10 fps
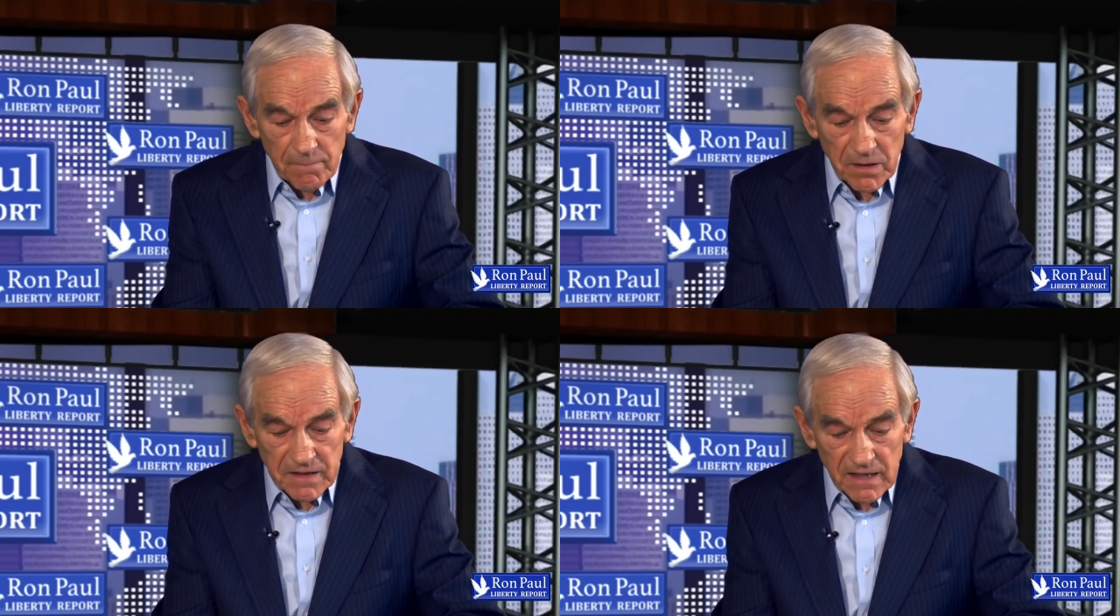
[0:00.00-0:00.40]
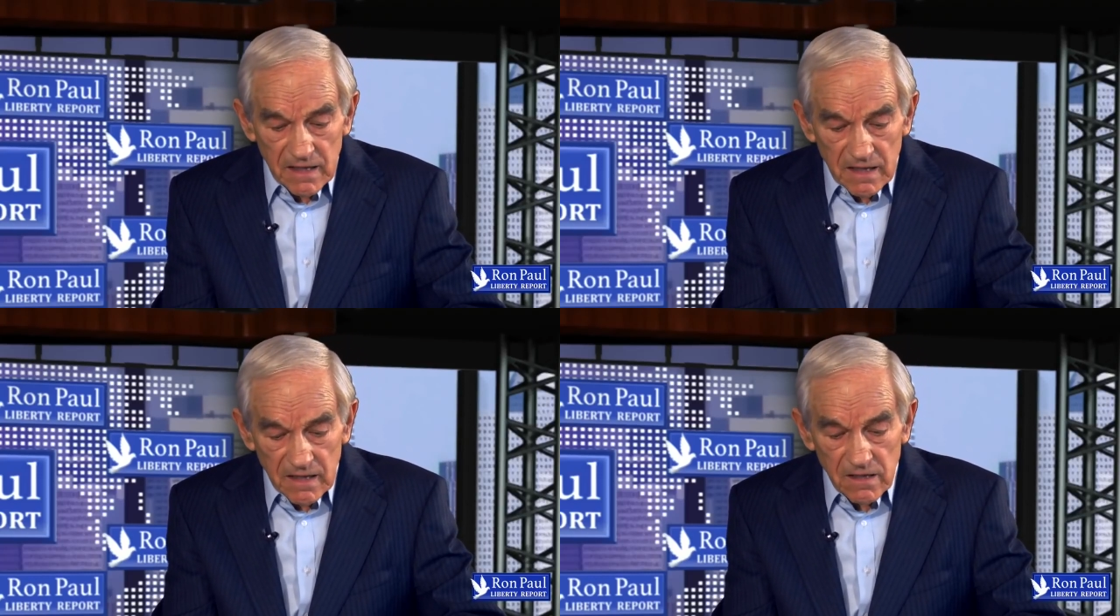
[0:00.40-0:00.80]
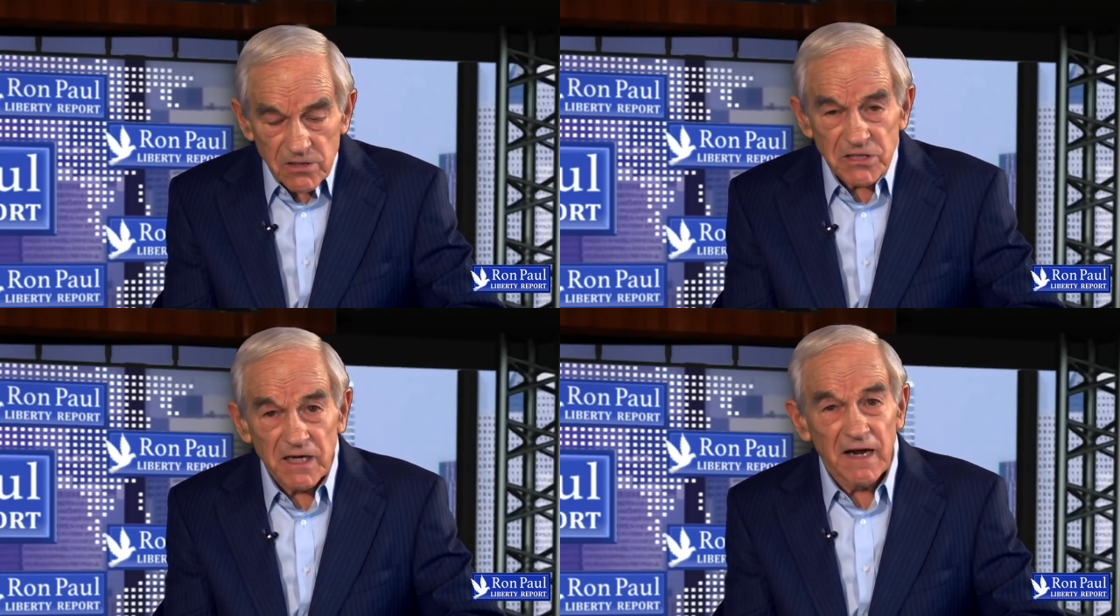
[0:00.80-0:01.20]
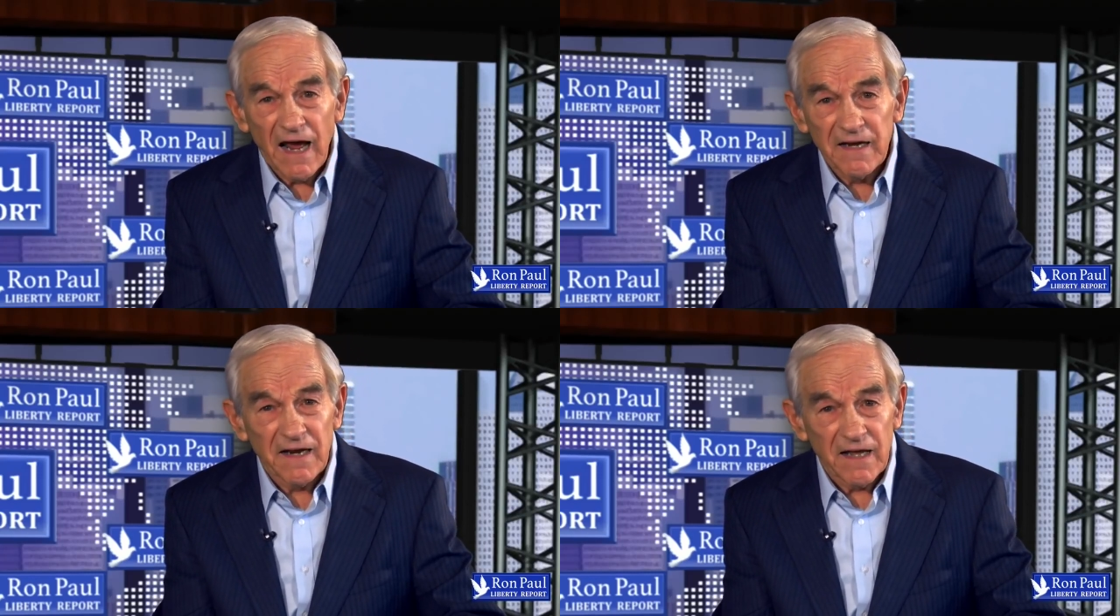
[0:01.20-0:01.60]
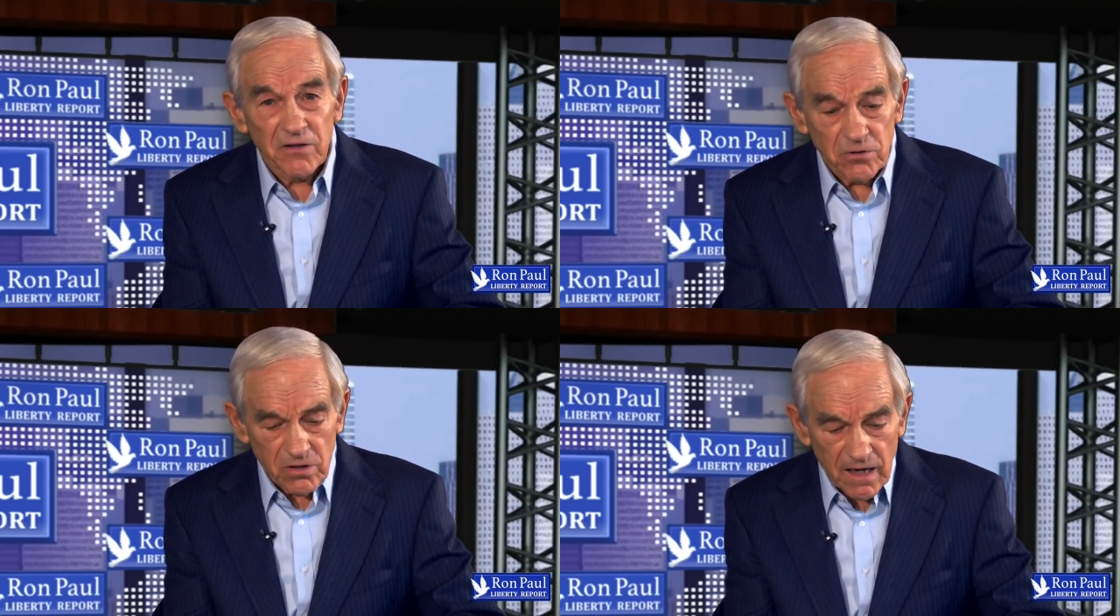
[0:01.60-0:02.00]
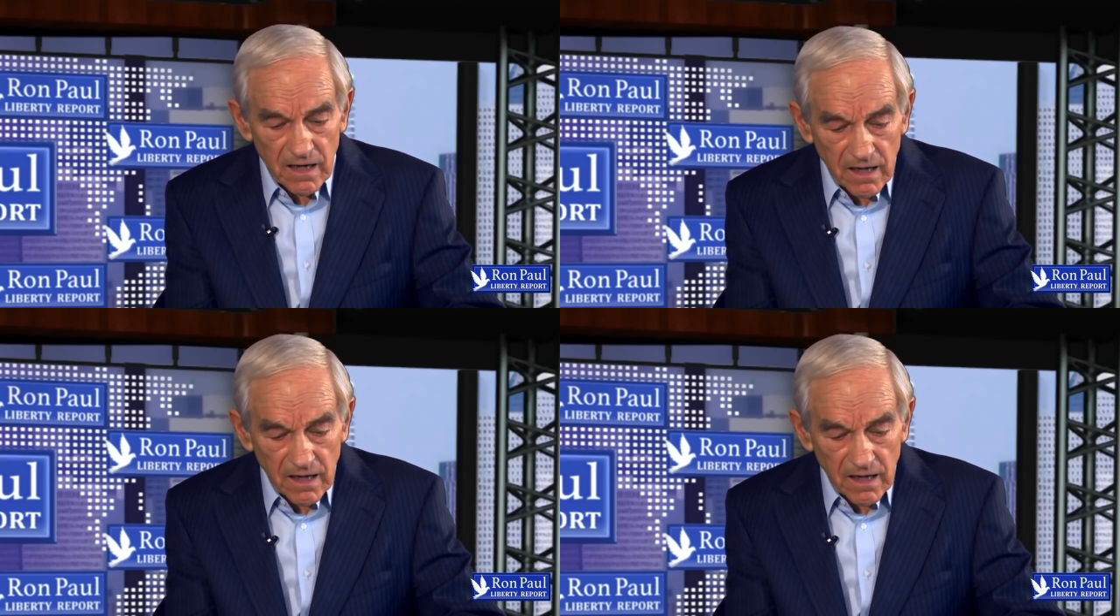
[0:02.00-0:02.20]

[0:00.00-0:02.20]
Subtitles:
But then there's another